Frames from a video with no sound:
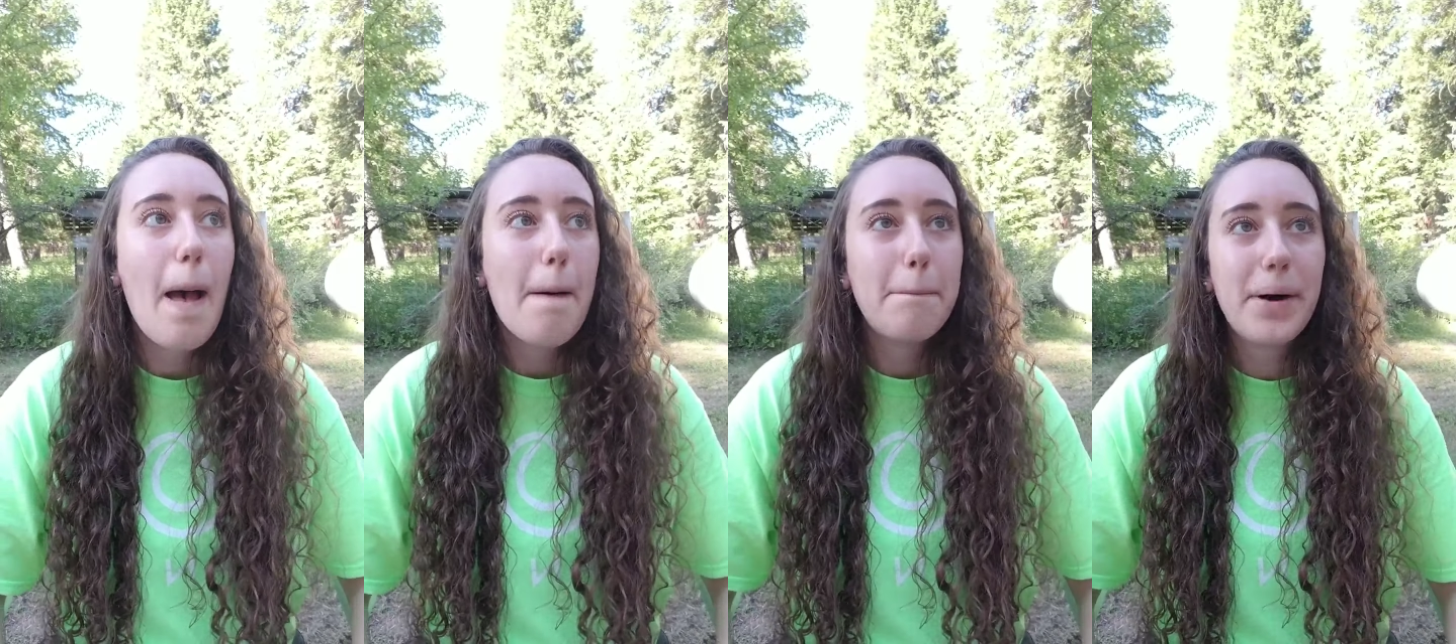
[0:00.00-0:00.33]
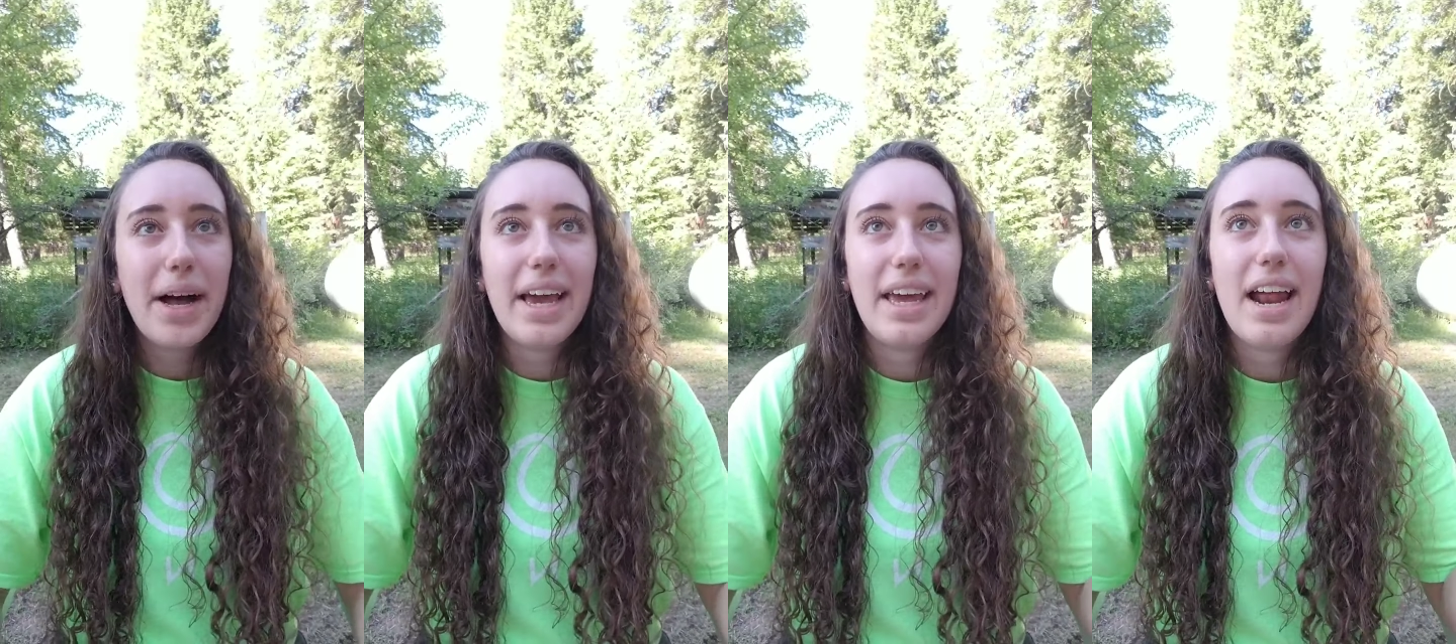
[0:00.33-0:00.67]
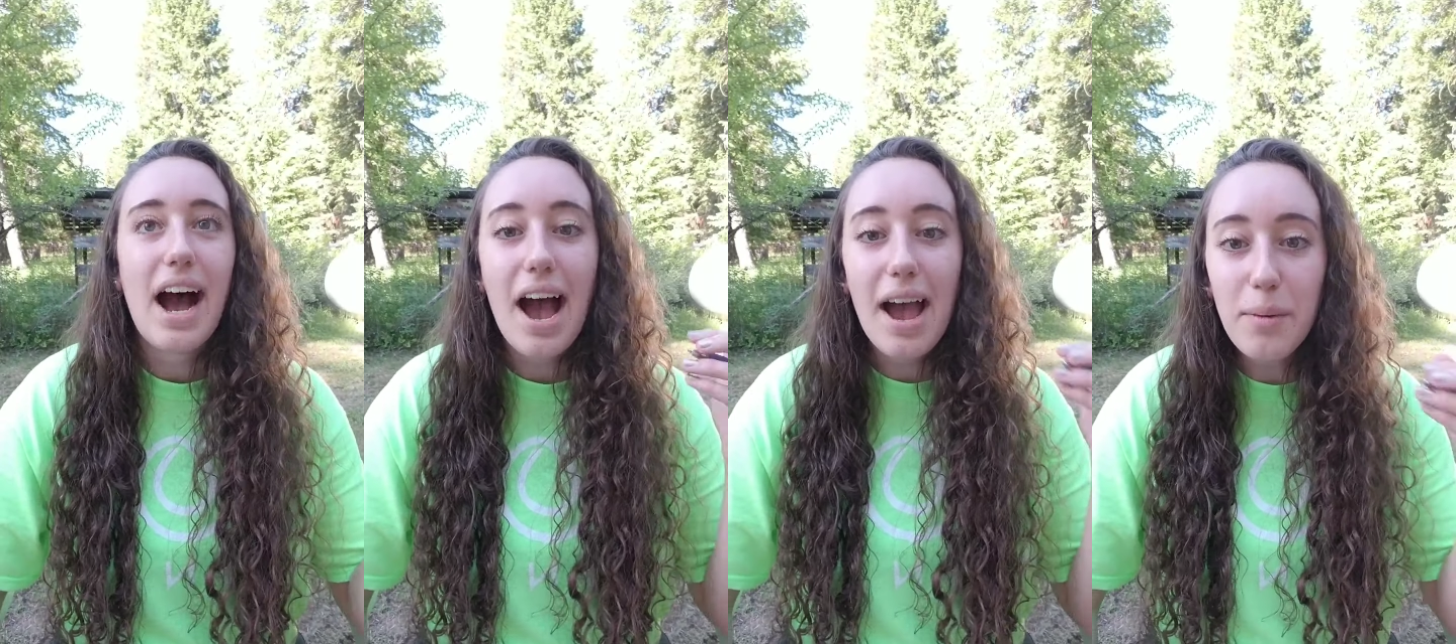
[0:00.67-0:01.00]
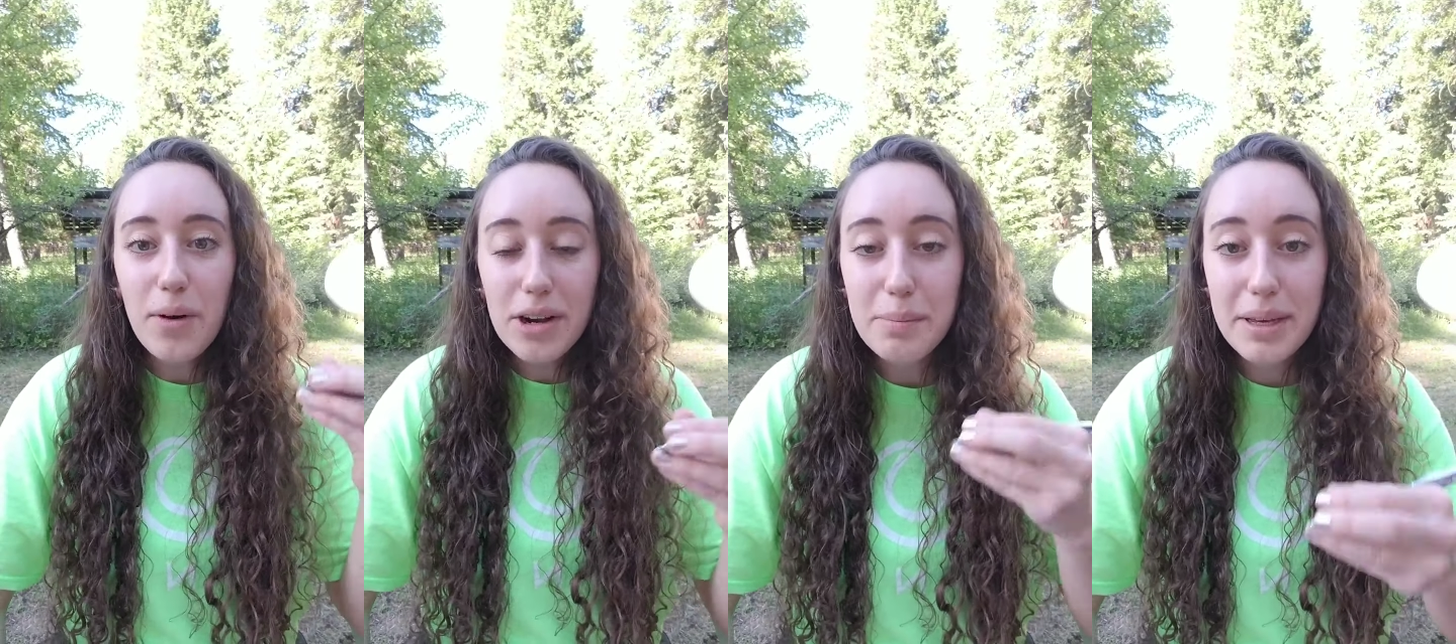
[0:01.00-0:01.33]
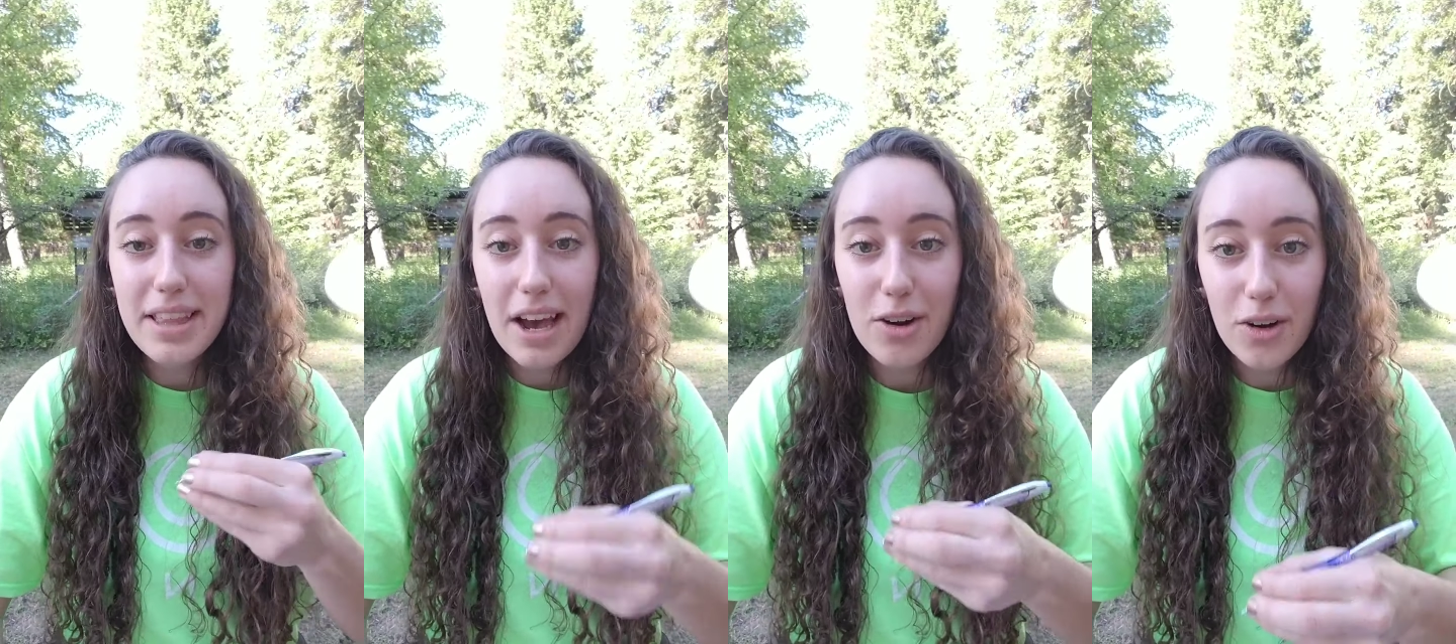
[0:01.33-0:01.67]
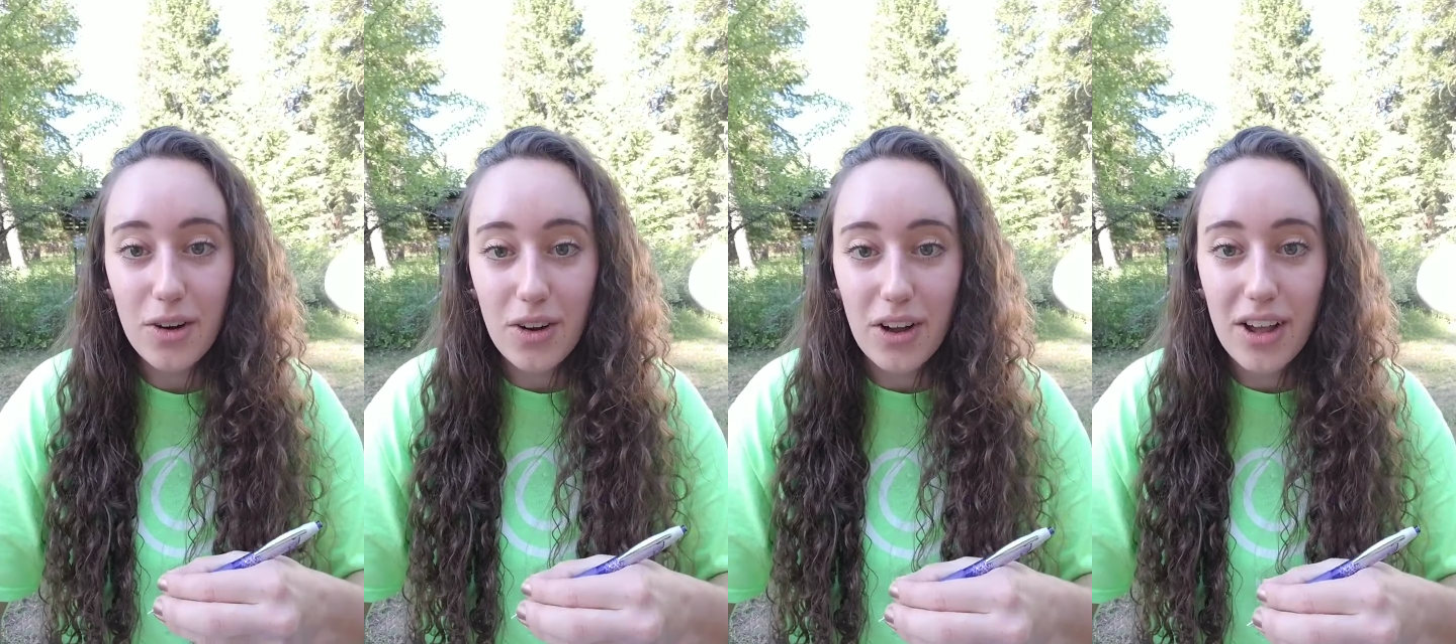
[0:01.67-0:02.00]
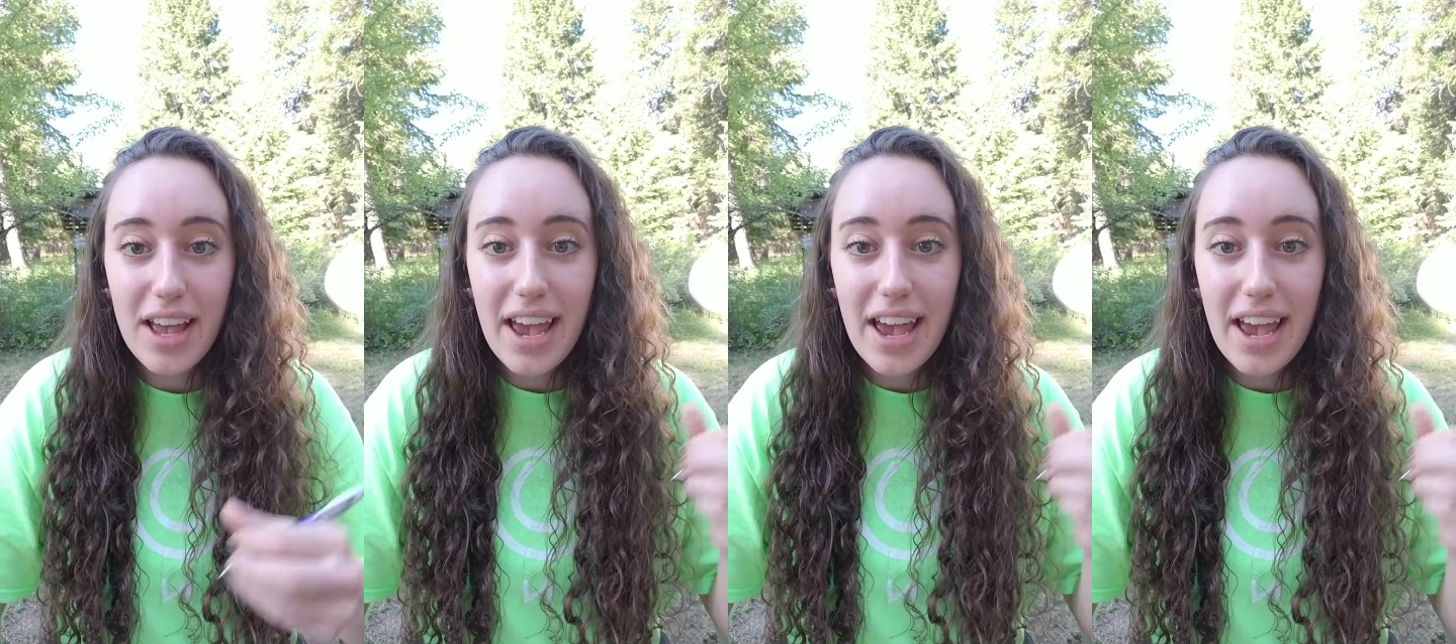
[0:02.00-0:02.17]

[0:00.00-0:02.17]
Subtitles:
But I want to be that girl,